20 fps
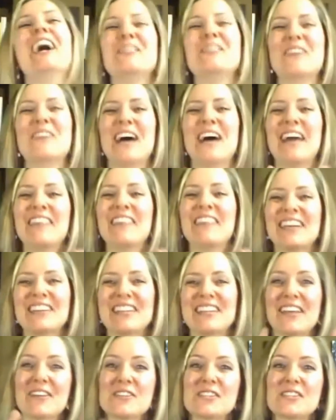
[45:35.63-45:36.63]
And then
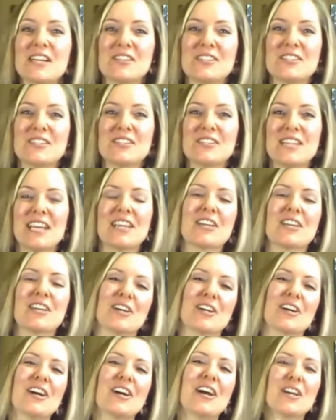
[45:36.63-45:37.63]
on the other side, you take
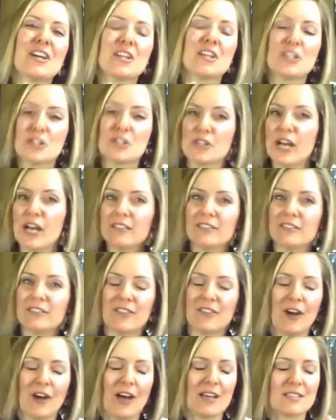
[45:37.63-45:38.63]
your
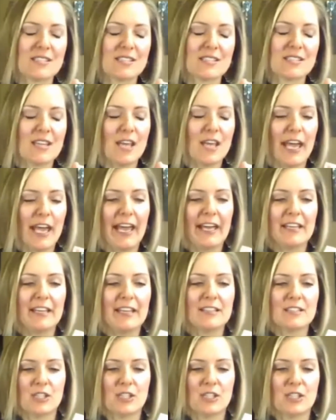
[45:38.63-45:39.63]
contracted thoughts
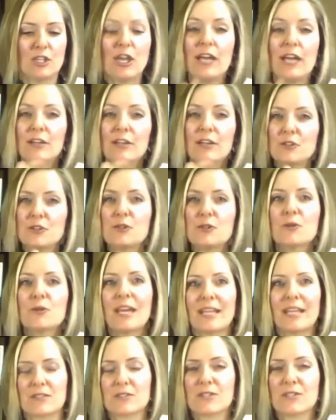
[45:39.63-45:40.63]
and do
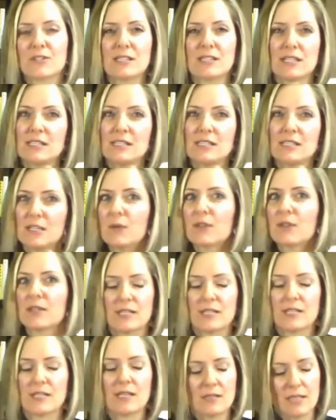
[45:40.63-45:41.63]
that exercise I did with
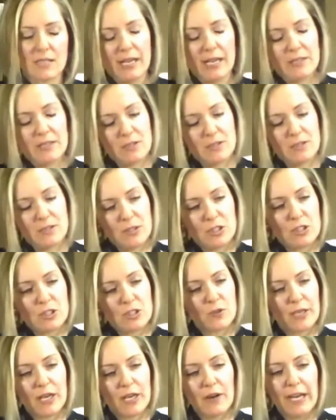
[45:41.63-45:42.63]
the sales guy. So it's
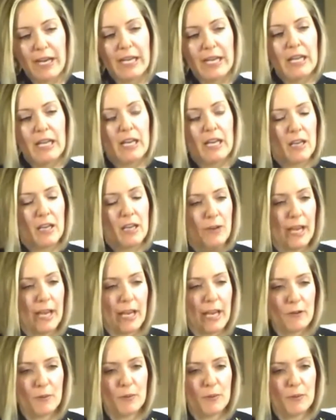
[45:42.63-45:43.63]
just going, all right, if I
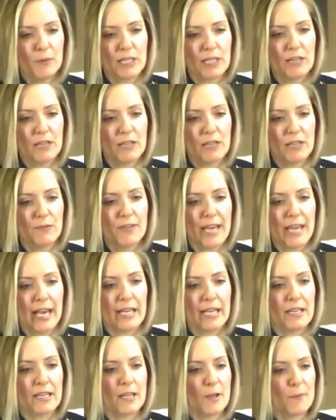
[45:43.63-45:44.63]
have a belief
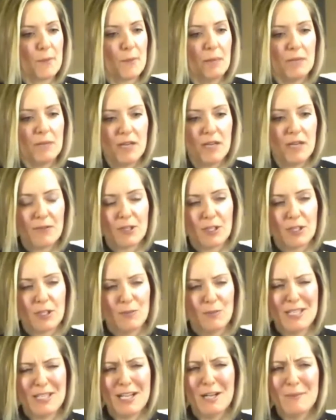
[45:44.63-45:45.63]
that I'm never going
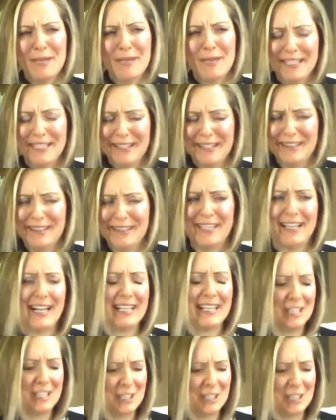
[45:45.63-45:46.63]
to become anything,
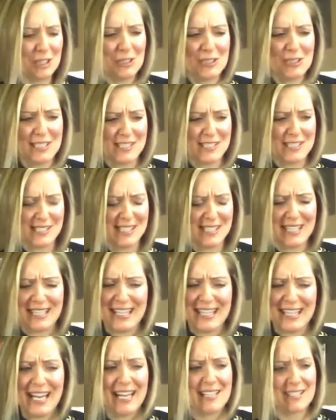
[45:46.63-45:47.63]
I can clearly see
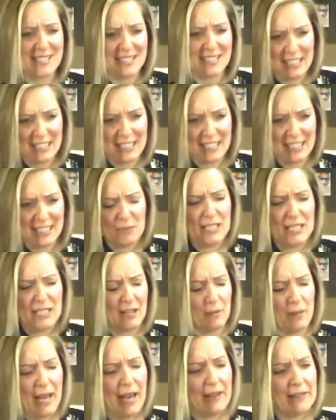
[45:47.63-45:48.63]
that that is leading me
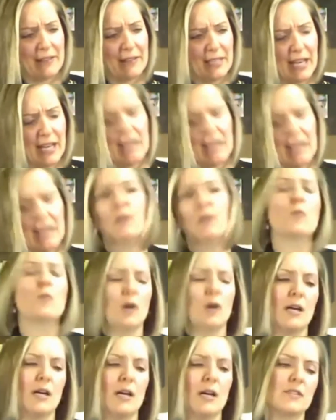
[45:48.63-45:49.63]
down a path that I don't
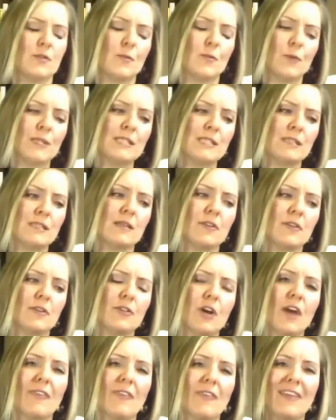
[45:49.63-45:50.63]
want. So what's
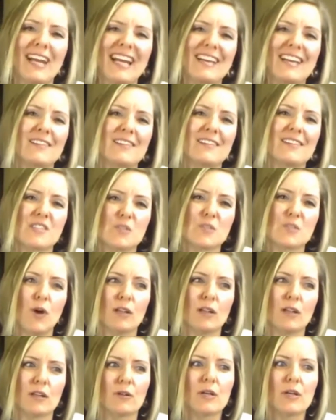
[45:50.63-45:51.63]
a thought that I can
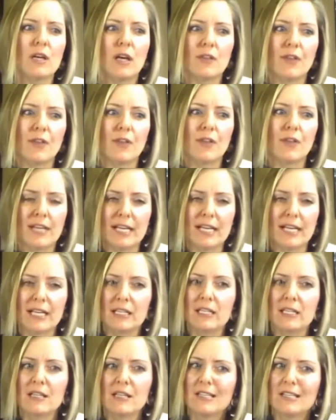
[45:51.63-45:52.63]
swallow, a thought that I
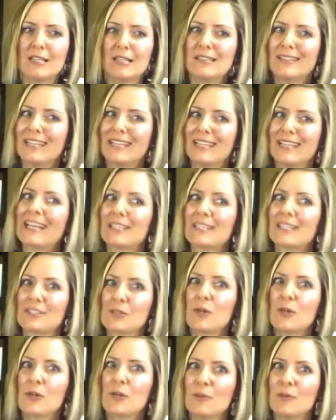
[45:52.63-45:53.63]

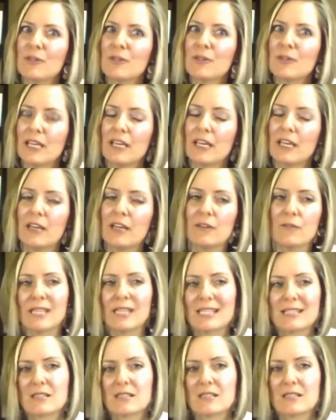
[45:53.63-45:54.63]
can sort of believe
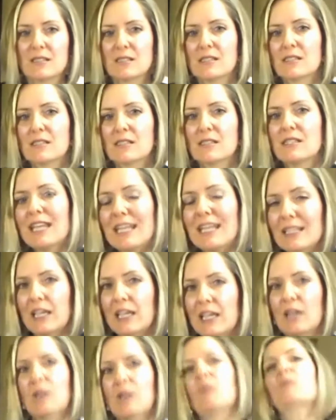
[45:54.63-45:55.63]
that's
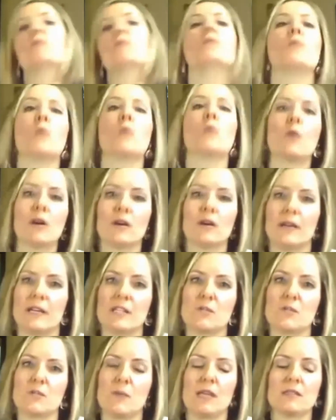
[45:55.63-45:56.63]
slightly more
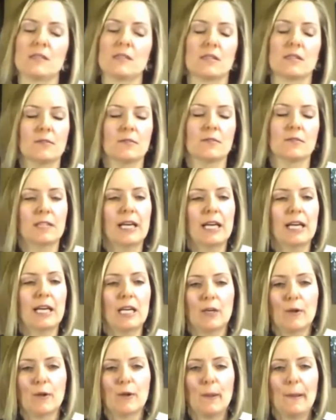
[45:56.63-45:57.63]
expansive,
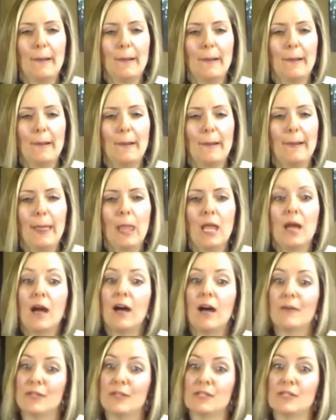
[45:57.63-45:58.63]
like,
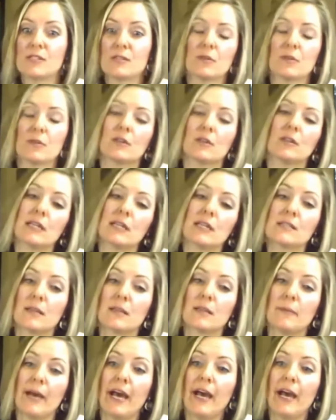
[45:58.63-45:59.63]
I've done some good things
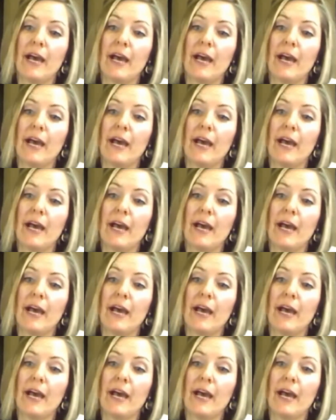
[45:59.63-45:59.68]
in the